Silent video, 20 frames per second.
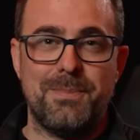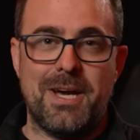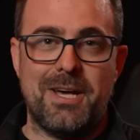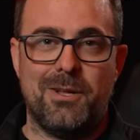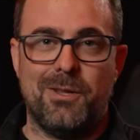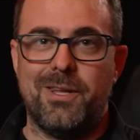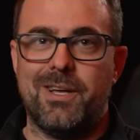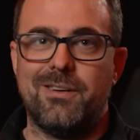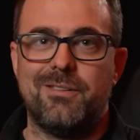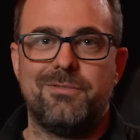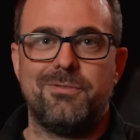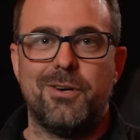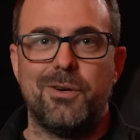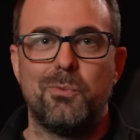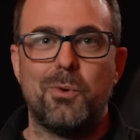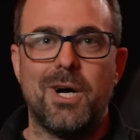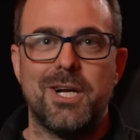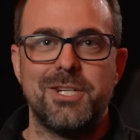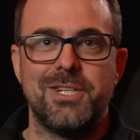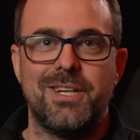had a lot of fun
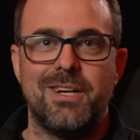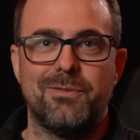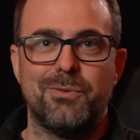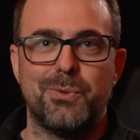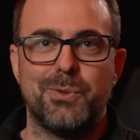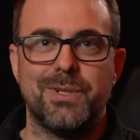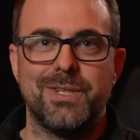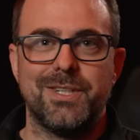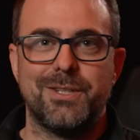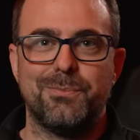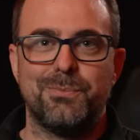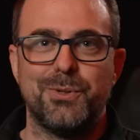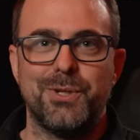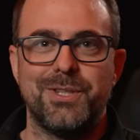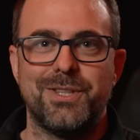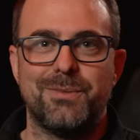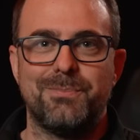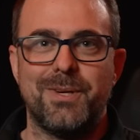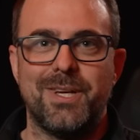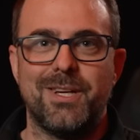watching everyone
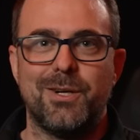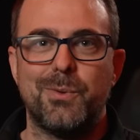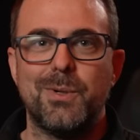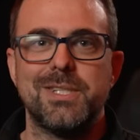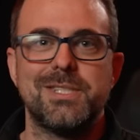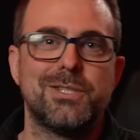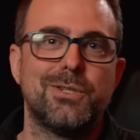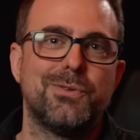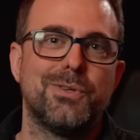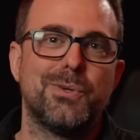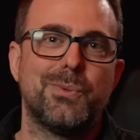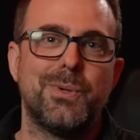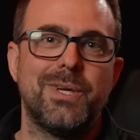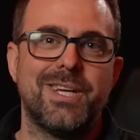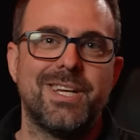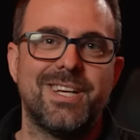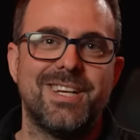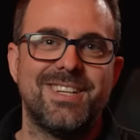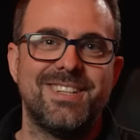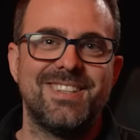complete the main quest over the
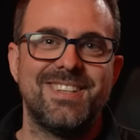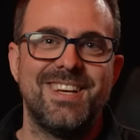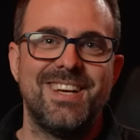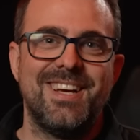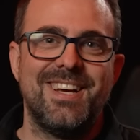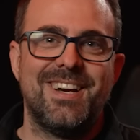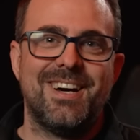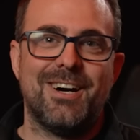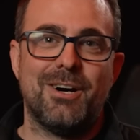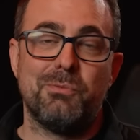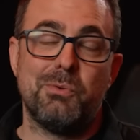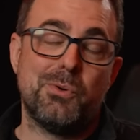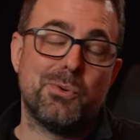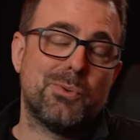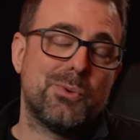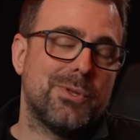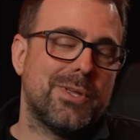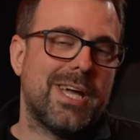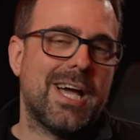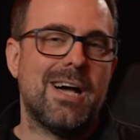weekend. We were
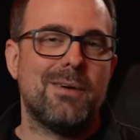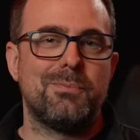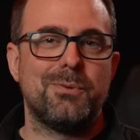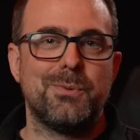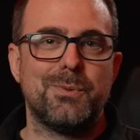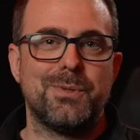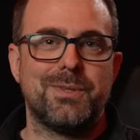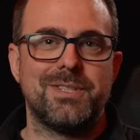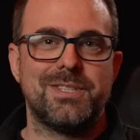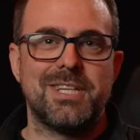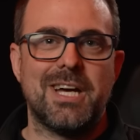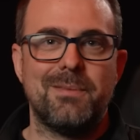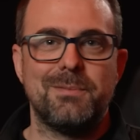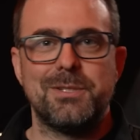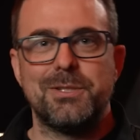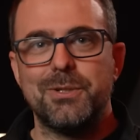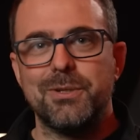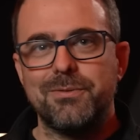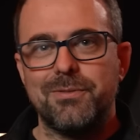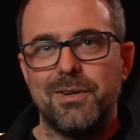really happy with the time it
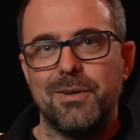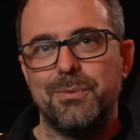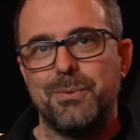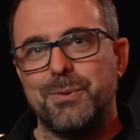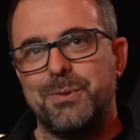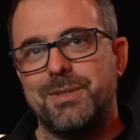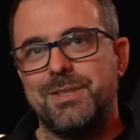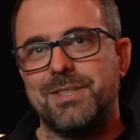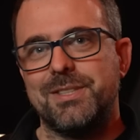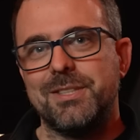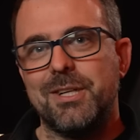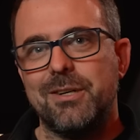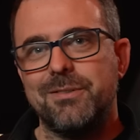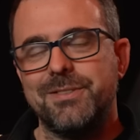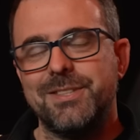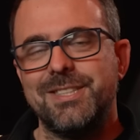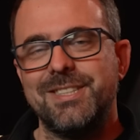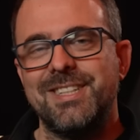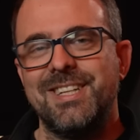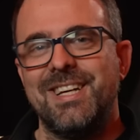took for everyone to solve
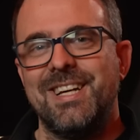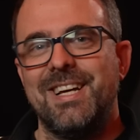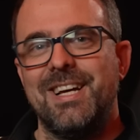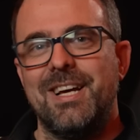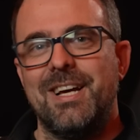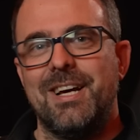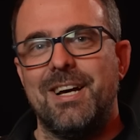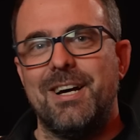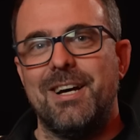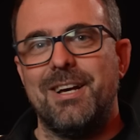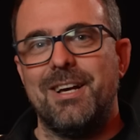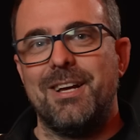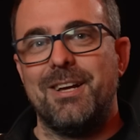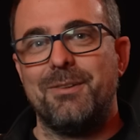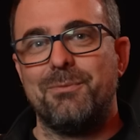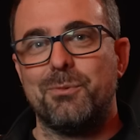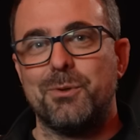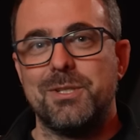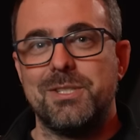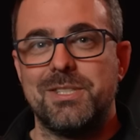it.
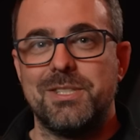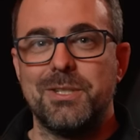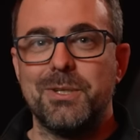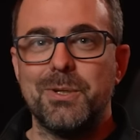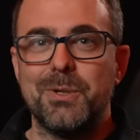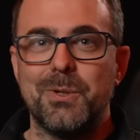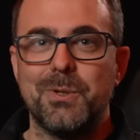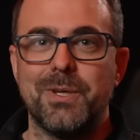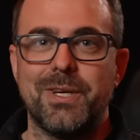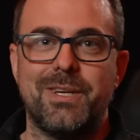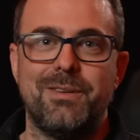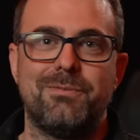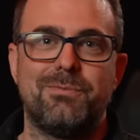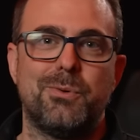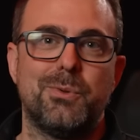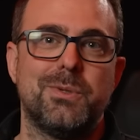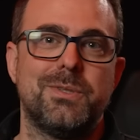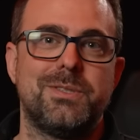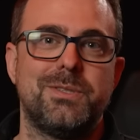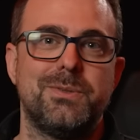And we're still looking
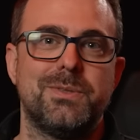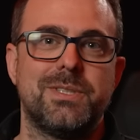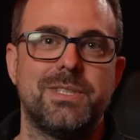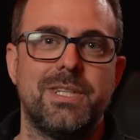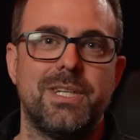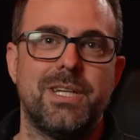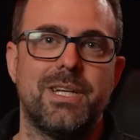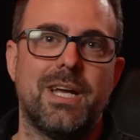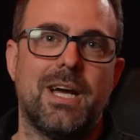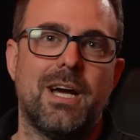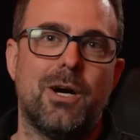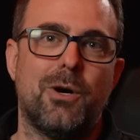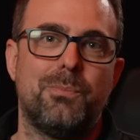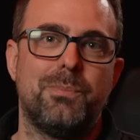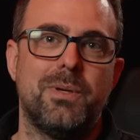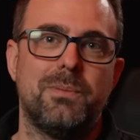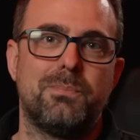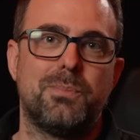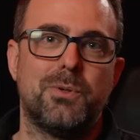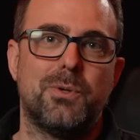forward to seeing how
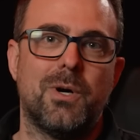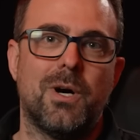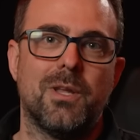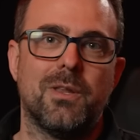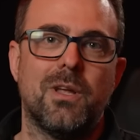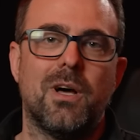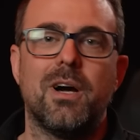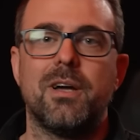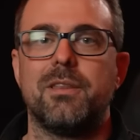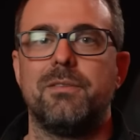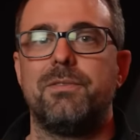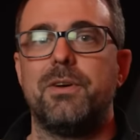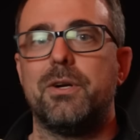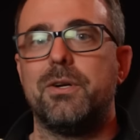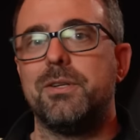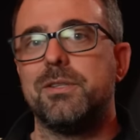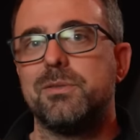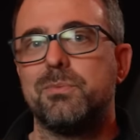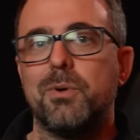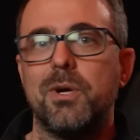people unlock the
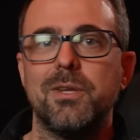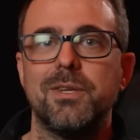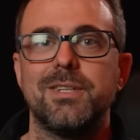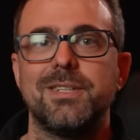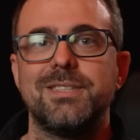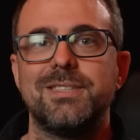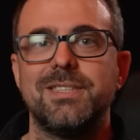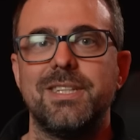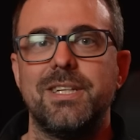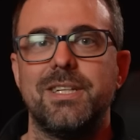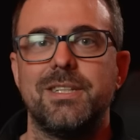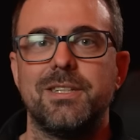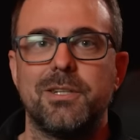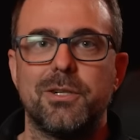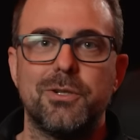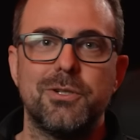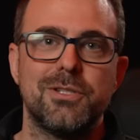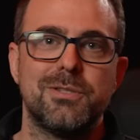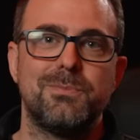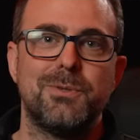various relics in
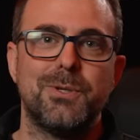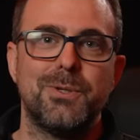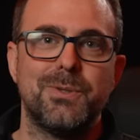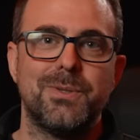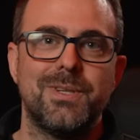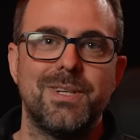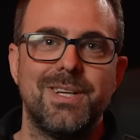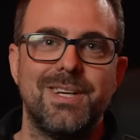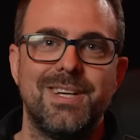Cursed mode.